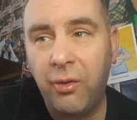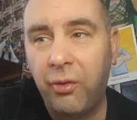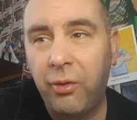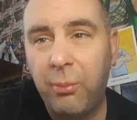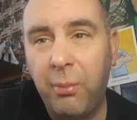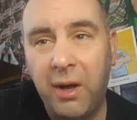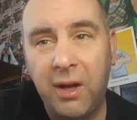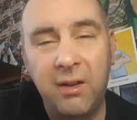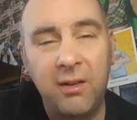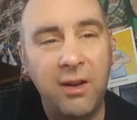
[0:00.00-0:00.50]
on
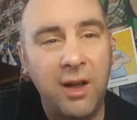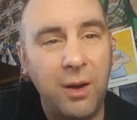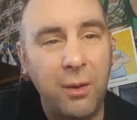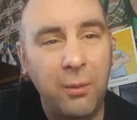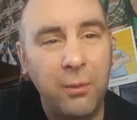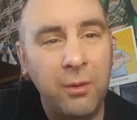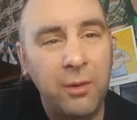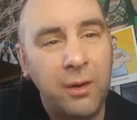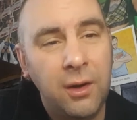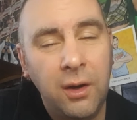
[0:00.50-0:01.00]

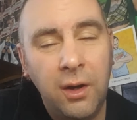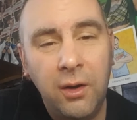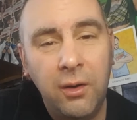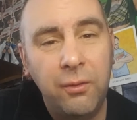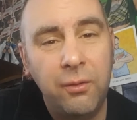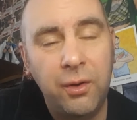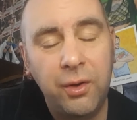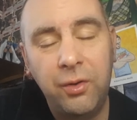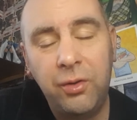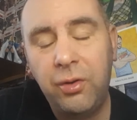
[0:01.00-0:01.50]
SmackDown
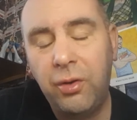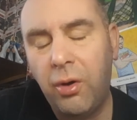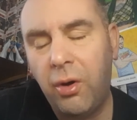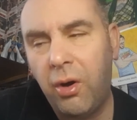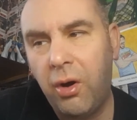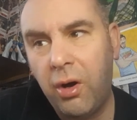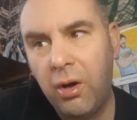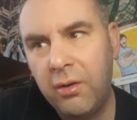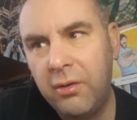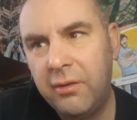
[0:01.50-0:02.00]
for
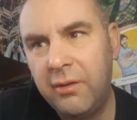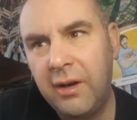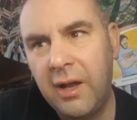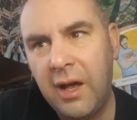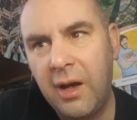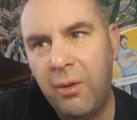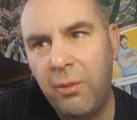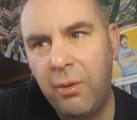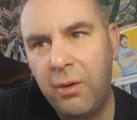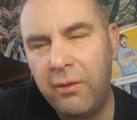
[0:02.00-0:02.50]
sure.
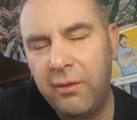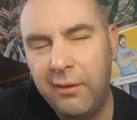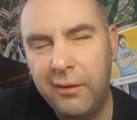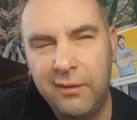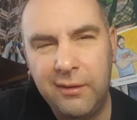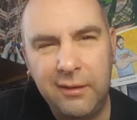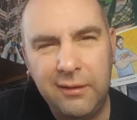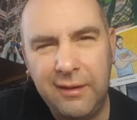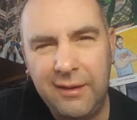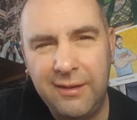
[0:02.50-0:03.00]
Now
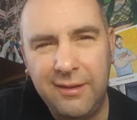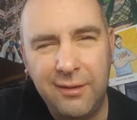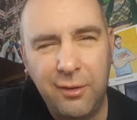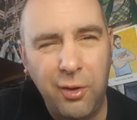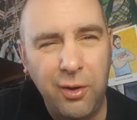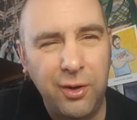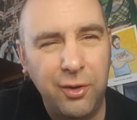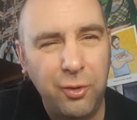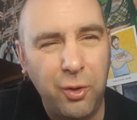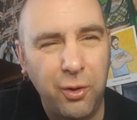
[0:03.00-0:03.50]
you've
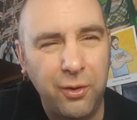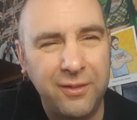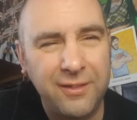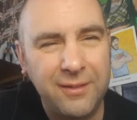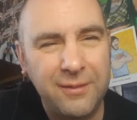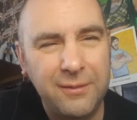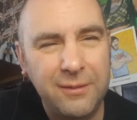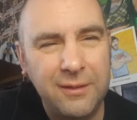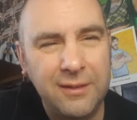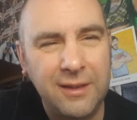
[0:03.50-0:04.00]
got
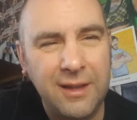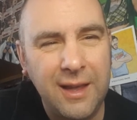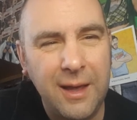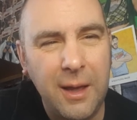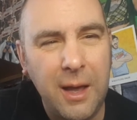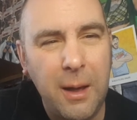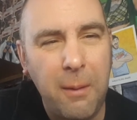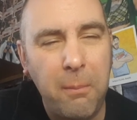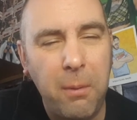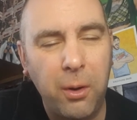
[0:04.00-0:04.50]
the
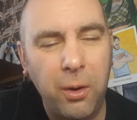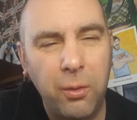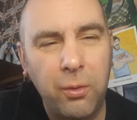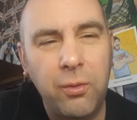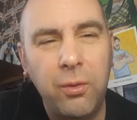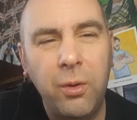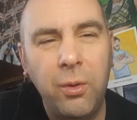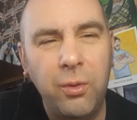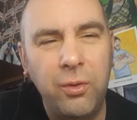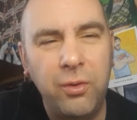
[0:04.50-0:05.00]
Apollo
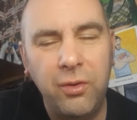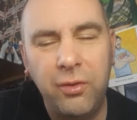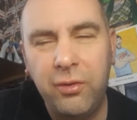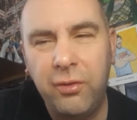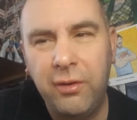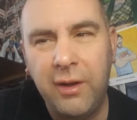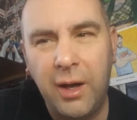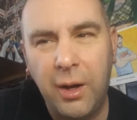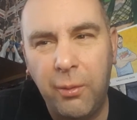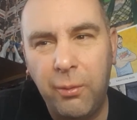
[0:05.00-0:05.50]
Crews has
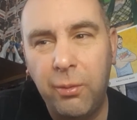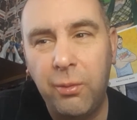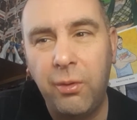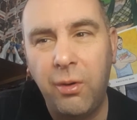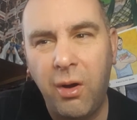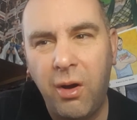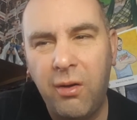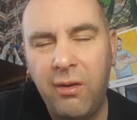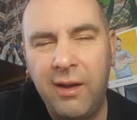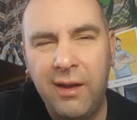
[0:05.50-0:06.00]
now
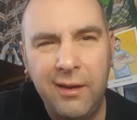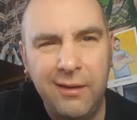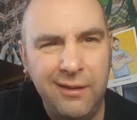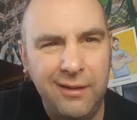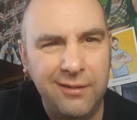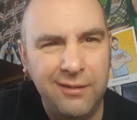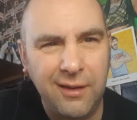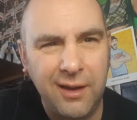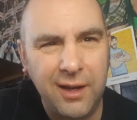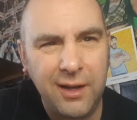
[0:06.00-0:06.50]
got
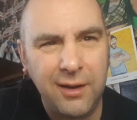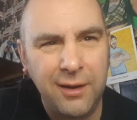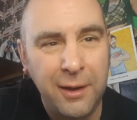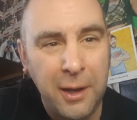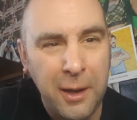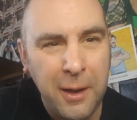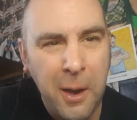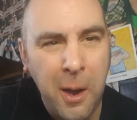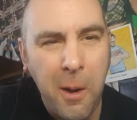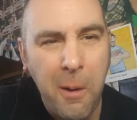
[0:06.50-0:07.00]
this like
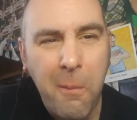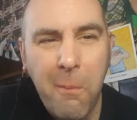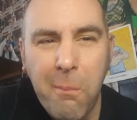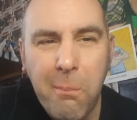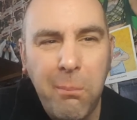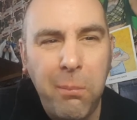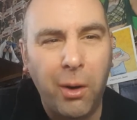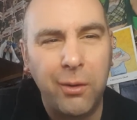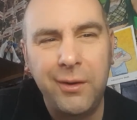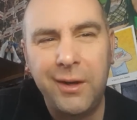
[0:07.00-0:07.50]

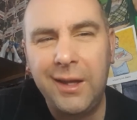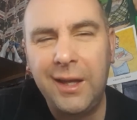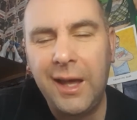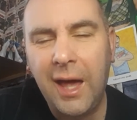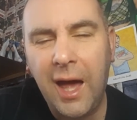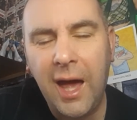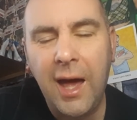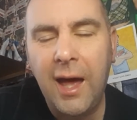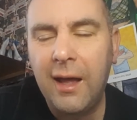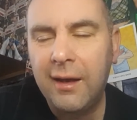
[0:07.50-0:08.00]

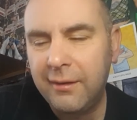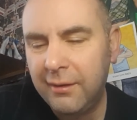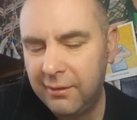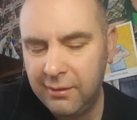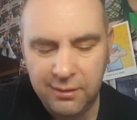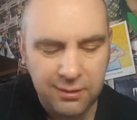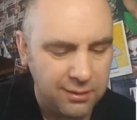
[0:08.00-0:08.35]
bodyguard.